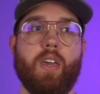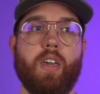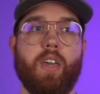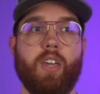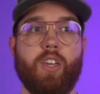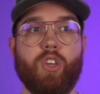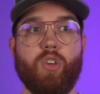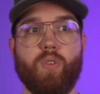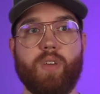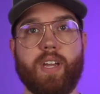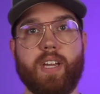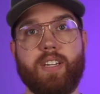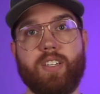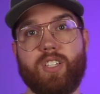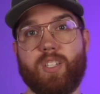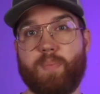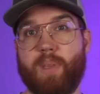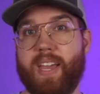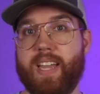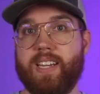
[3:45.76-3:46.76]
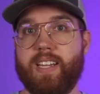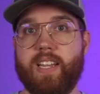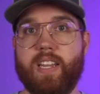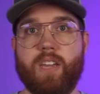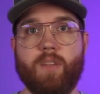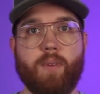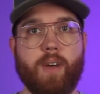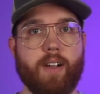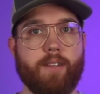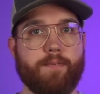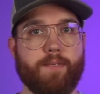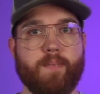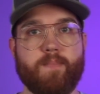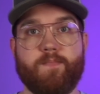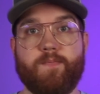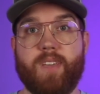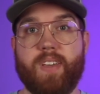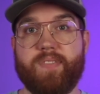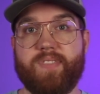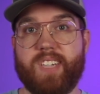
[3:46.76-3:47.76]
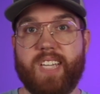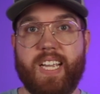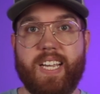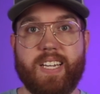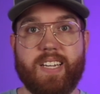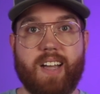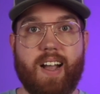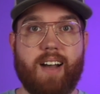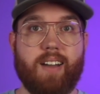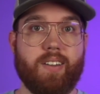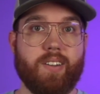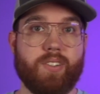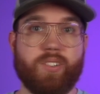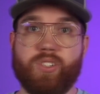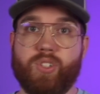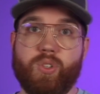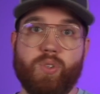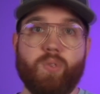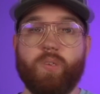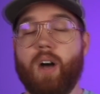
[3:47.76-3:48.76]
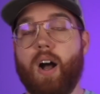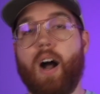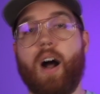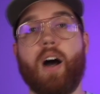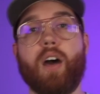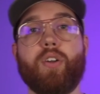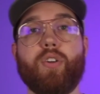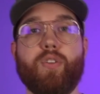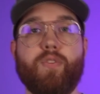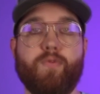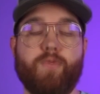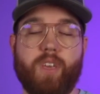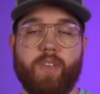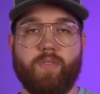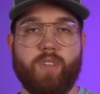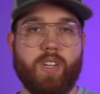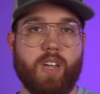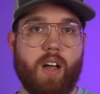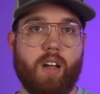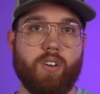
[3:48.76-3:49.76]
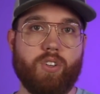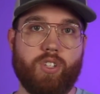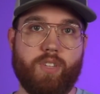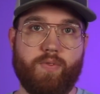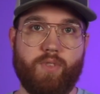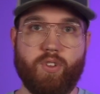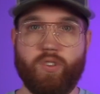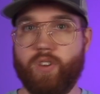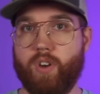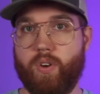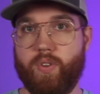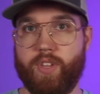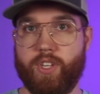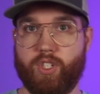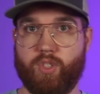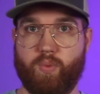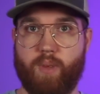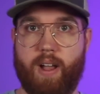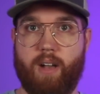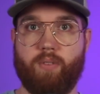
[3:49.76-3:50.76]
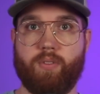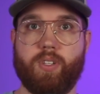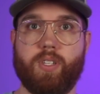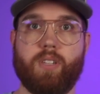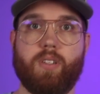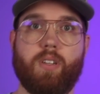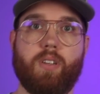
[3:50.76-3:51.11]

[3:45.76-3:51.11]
You can spend anywhere from $15 to $150 if you go this route.